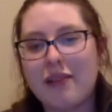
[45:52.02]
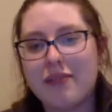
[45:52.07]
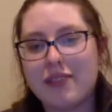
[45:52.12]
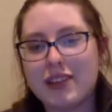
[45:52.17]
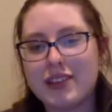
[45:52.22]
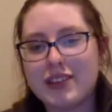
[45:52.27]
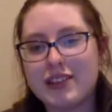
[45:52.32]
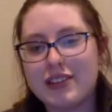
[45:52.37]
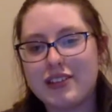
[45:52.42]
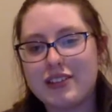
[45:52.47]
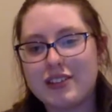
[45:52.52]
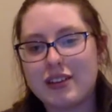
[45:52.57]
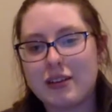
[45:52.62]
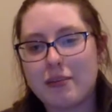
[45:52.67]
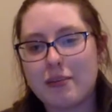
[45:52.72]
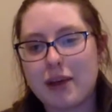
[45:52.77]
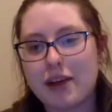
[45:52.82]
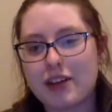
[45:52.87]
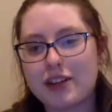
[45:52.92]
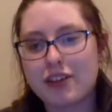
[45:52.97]
This is
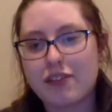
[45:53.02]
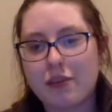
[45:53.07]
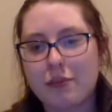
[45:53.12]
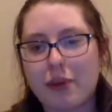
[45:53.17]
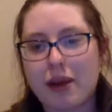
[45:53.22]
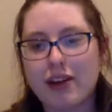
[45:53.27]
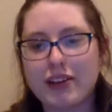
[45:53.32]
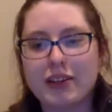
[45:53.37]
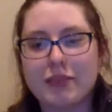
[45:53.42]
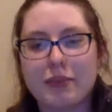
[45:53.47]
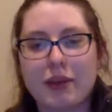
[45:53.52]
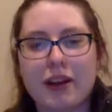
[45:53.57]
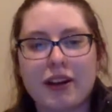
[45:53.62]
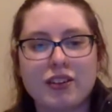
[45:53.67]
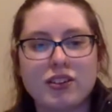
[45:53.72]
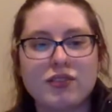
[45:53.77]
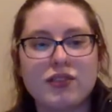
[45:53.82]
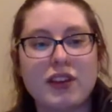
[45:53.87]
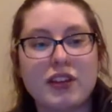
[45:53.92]
Magic for Magic Makers